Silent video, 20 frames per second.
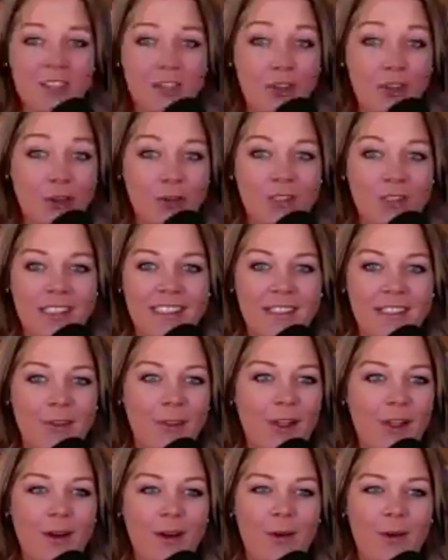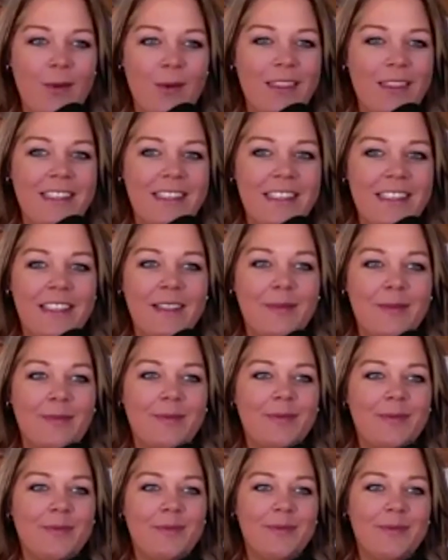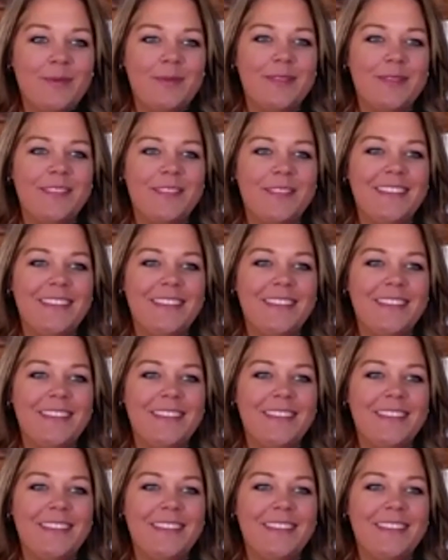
Jost is no longer with the team. Yeah,